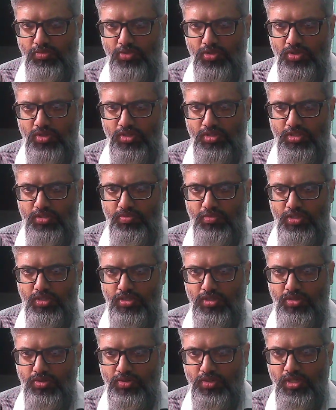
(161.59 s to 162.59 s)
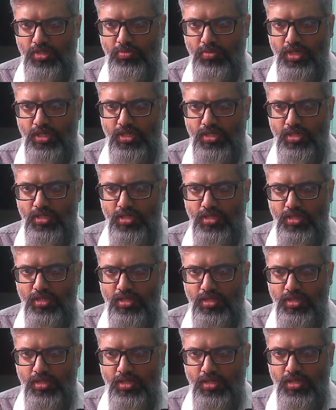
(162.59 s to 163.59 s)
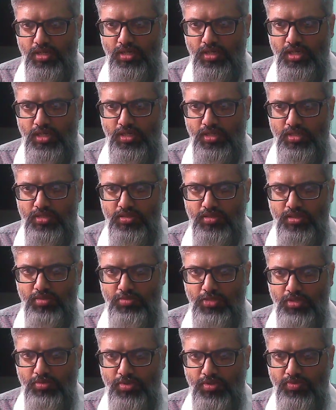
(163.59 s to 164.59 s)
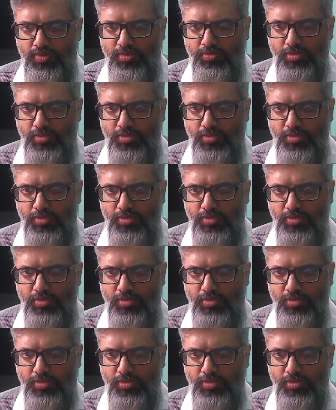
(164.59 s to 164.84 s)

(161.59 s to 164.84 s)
using the methods depending on the situation.